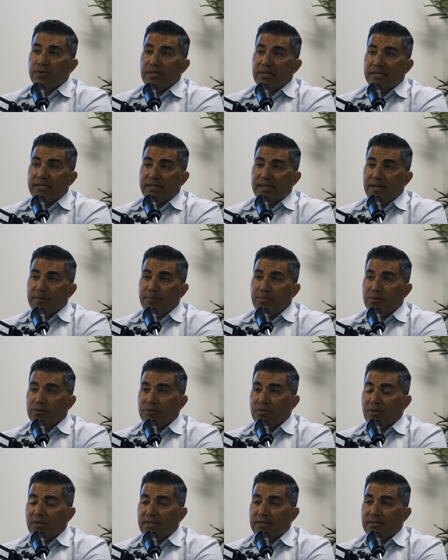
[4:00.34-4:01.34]
an example.
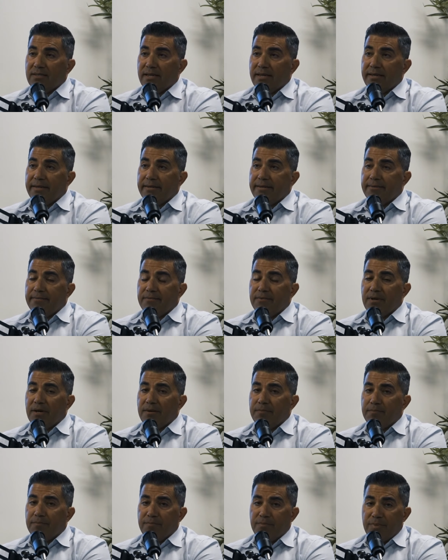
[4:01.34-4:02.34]
So let's say
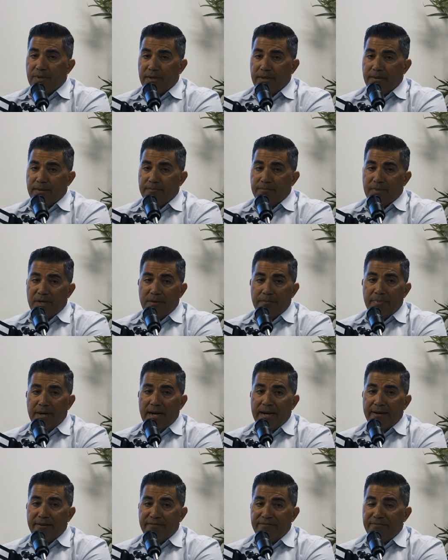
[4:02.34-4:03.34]
a
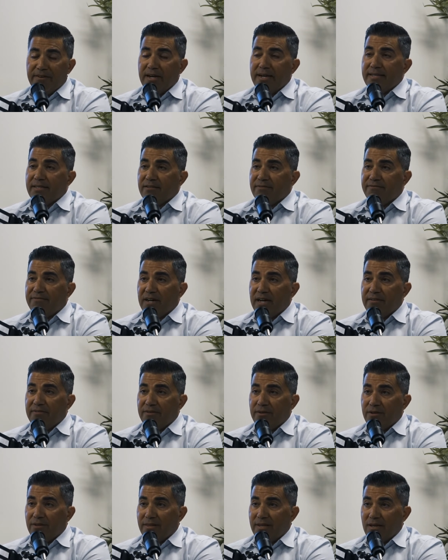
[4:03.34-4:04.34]
buyer finds a
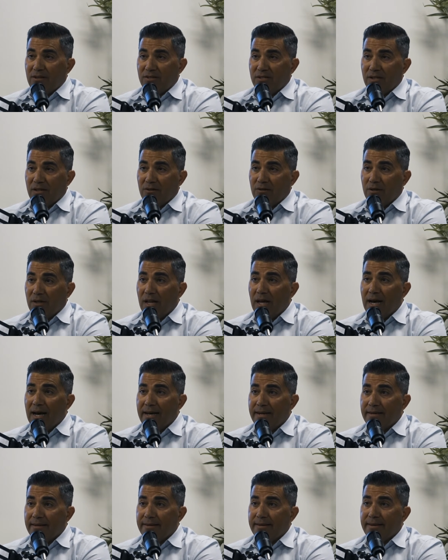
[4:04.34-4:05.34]
$500,000
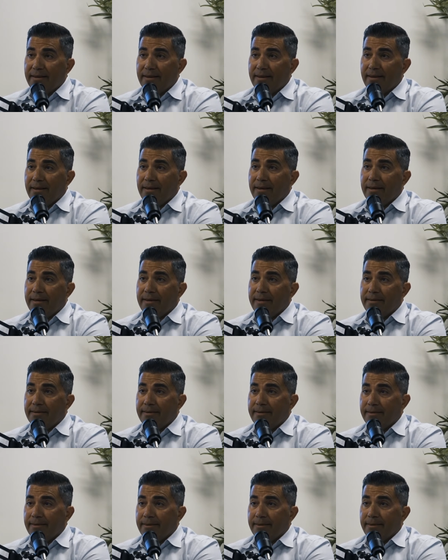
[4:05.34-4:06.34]
lot
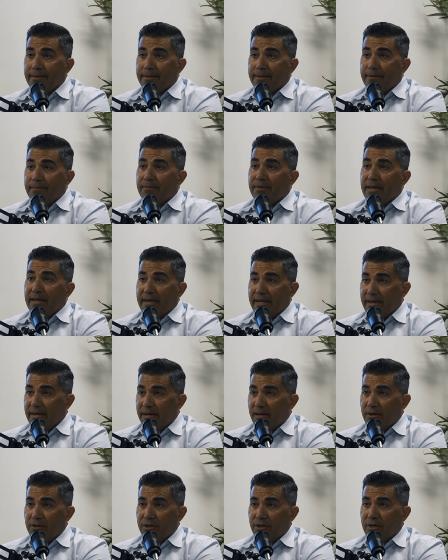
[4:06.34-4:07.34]
and they get it
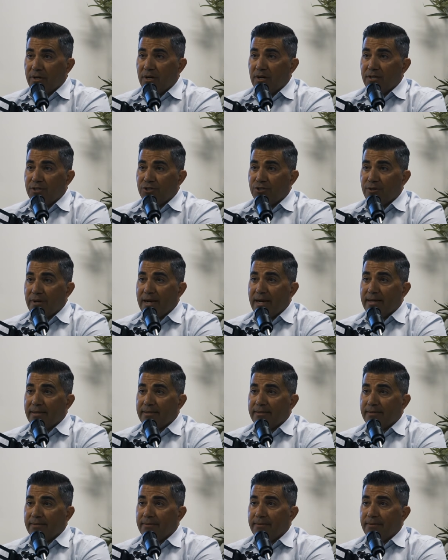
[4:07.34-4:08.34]
under
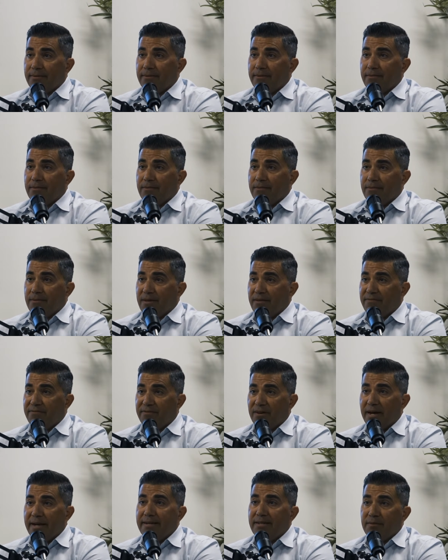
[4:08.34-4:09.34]
contract. They
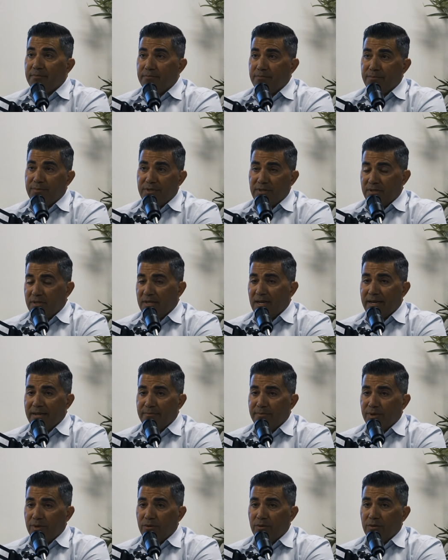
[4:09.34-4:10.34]
find a design
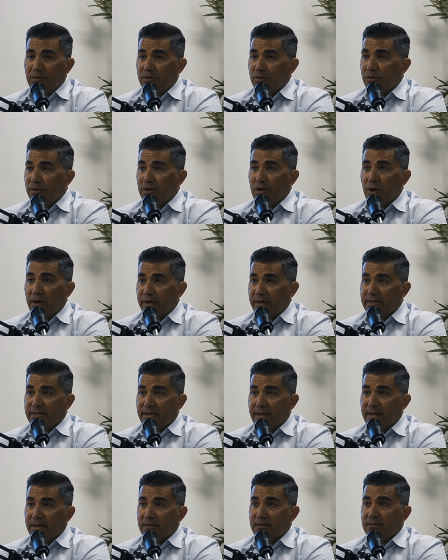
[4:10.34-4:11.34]
builder or an
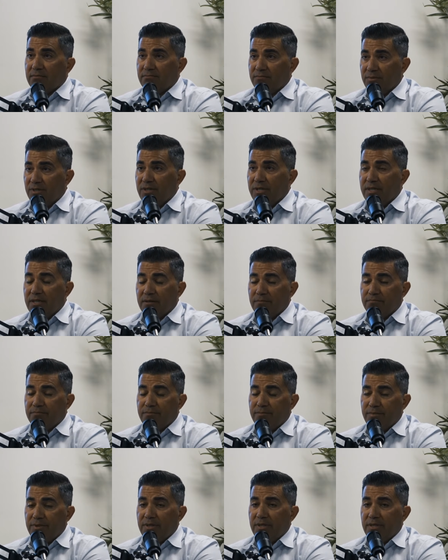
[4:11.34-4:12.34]
architect. You need
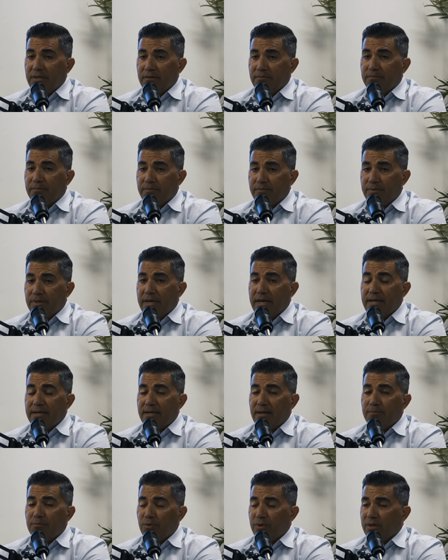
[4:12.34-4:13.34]
to end
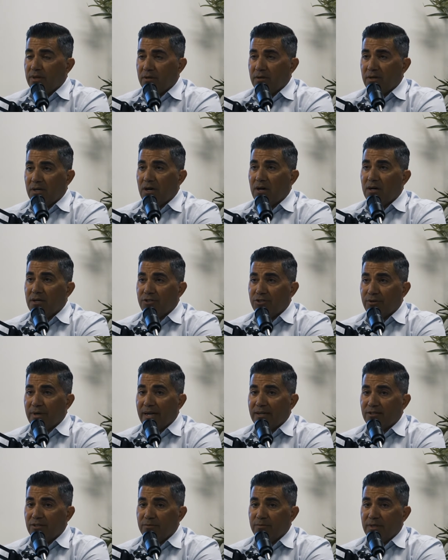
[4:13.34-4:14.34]
up with a
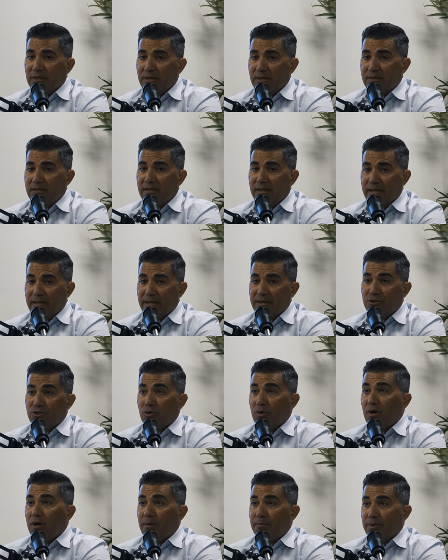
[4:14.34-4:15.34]
contractor, but let's say they
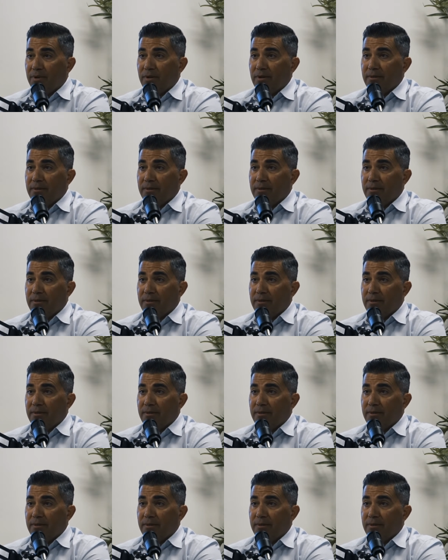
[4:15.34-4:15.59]
draw up